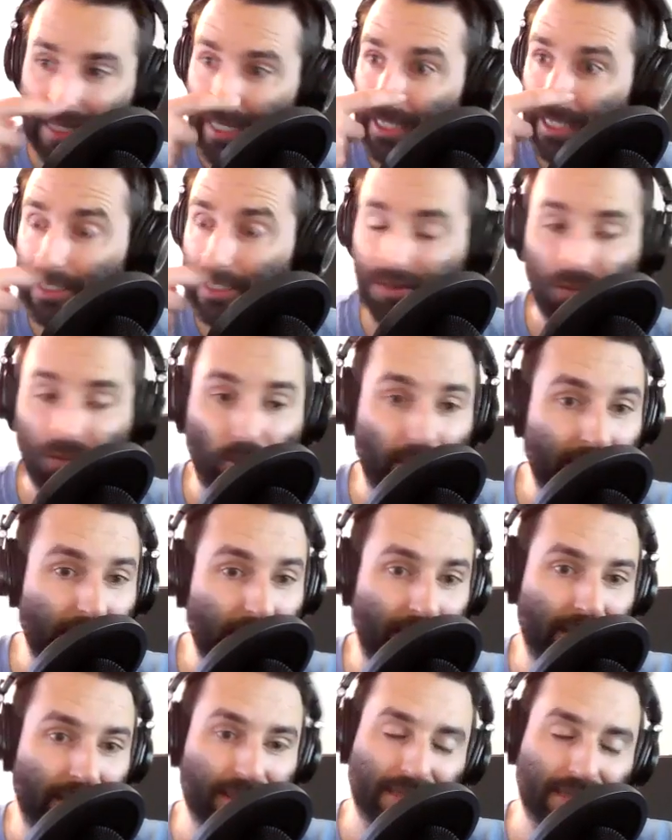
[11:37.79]
and then you're worried
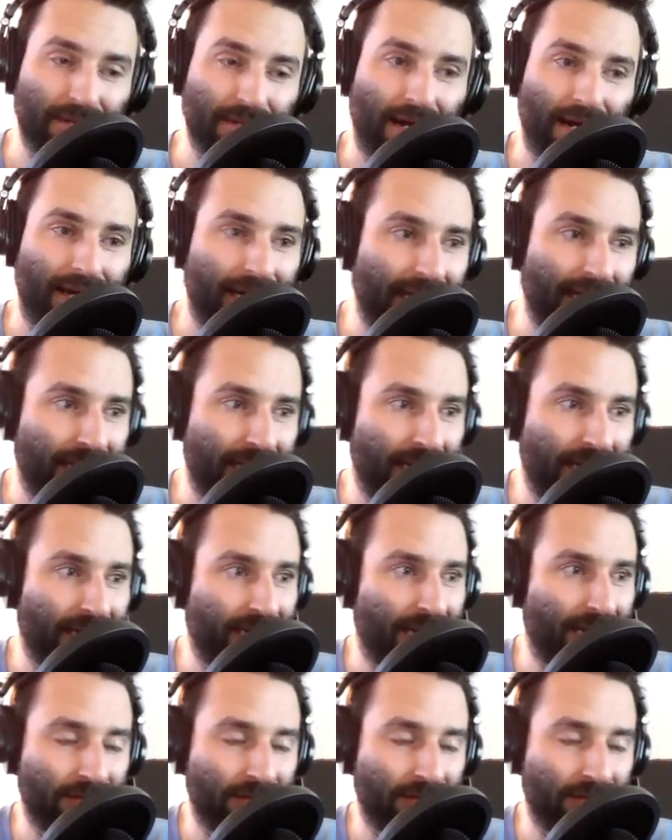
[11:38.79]
about them not eating.